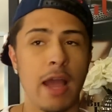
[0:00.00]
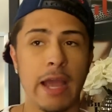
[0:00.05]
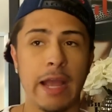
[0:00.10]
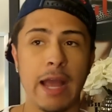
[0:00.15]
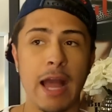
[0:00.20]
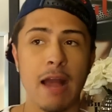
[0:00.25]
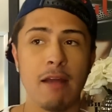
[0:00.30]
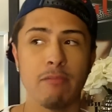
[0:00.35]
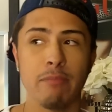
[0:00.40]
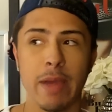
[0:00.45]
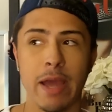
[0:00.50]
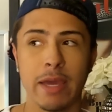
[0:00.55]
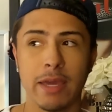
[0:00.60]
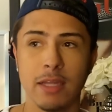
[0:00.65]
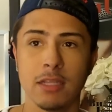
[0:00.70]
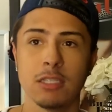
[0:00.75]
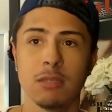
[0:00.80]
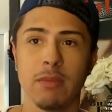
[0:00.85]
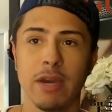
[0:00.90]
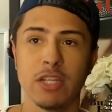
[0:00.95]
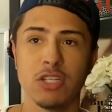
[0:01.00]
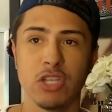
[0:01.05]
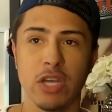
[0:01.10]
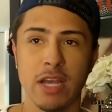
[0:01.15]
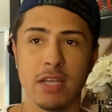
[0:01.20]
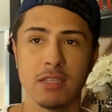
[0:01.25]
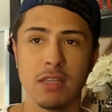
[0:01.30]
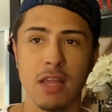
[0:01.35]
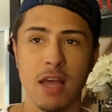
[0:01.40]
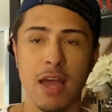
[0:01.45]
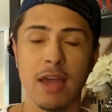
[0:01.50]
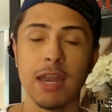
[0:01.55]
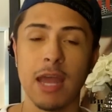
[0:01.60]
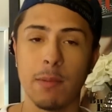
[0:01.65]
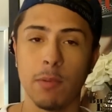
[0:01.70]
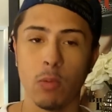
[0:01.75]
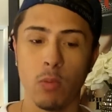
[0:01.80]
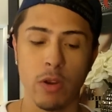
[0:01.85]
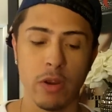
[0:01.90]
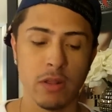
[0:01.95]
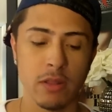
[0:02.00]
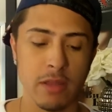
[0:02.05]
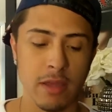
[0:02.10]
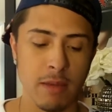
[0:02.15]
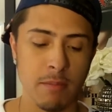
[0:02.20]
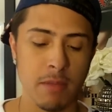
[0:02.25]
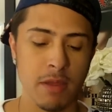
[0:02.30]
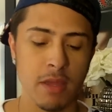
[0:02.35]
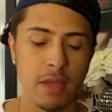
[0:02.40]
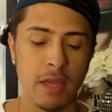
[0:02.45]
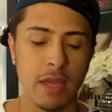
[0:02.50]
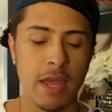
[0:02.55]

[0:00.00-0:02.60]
I got back into my J's lot and I've been wearing them.